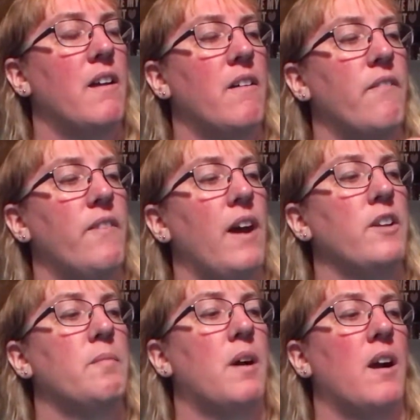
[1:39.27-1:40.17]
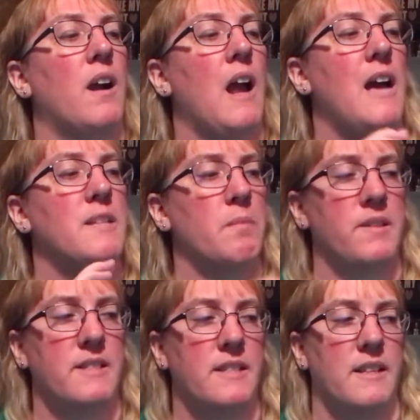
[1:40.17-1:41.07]
Valdemar
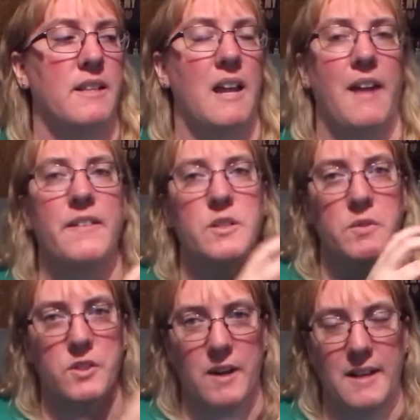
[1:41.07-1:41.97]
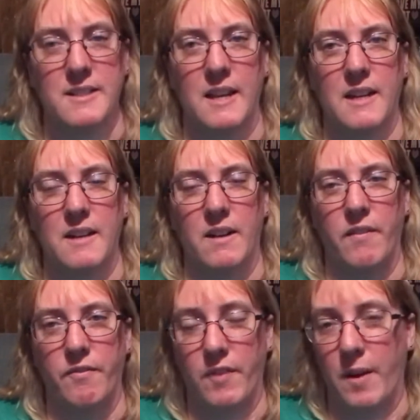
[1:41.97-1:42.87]
Asmundsson. And this was translated
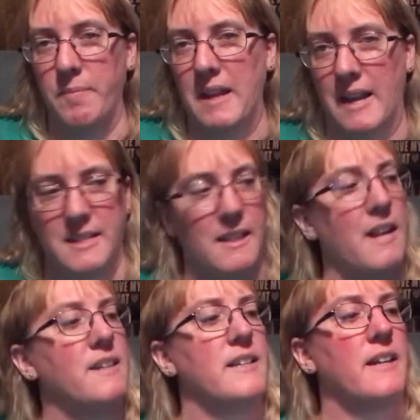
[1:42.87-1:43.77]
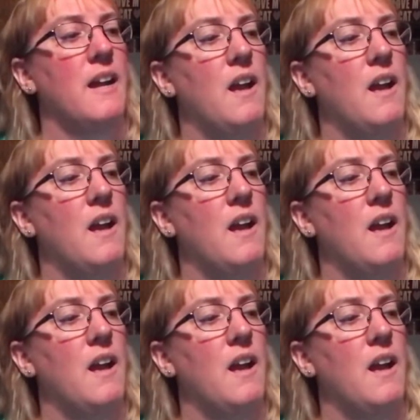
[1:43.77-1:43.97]
from the Icelandic